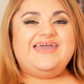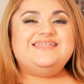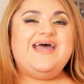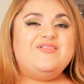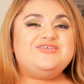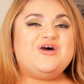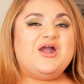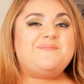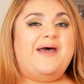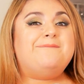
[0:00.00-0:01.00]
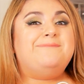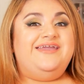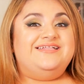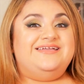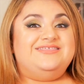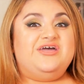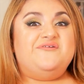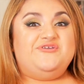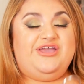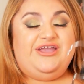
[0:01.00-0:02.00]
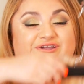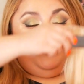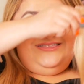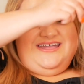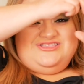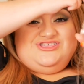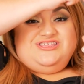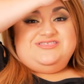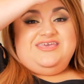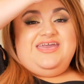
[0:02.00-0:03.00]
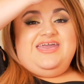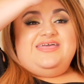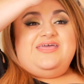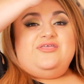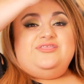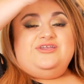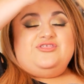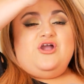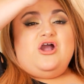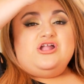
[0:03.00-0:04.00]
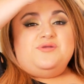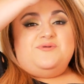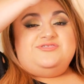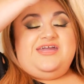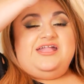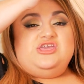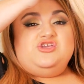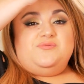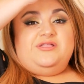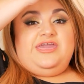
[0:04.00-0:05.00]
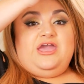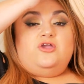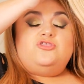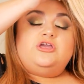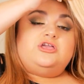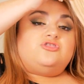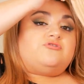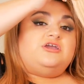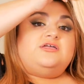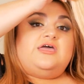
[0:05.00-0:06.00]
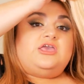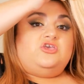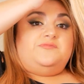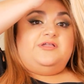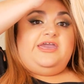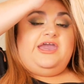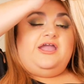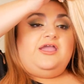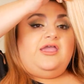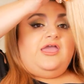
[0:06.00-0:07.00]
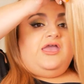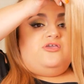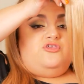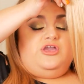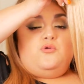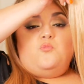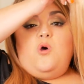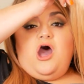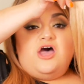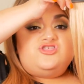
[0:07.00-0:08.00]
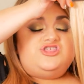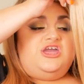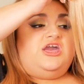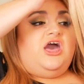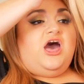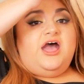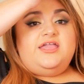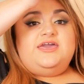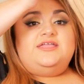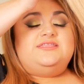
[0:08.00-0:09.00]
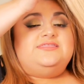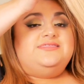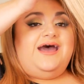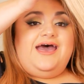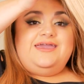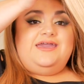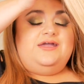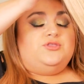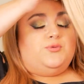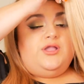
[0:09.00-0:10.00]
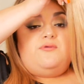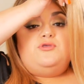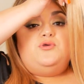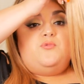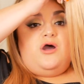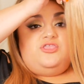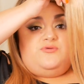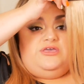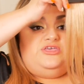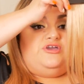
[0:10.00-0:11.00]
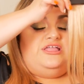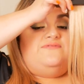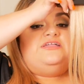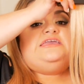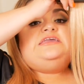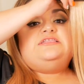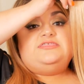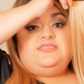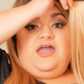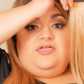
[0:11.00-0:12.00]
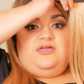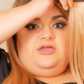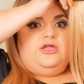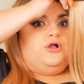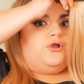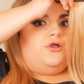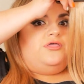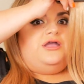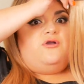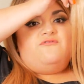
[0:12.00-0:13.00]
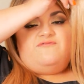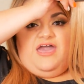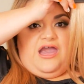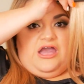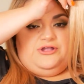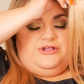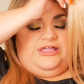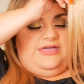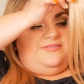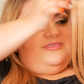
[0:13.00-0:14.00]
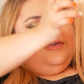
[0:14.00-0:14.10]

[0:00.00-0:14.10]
Now let's talk about maintenance of your hair extensions. Now these are 100% human hair, so you can treat it like human hair. So you can wash it, cut it, dye it, do whatever you want to it. You can even heat style it. You can curl it or flat iron it.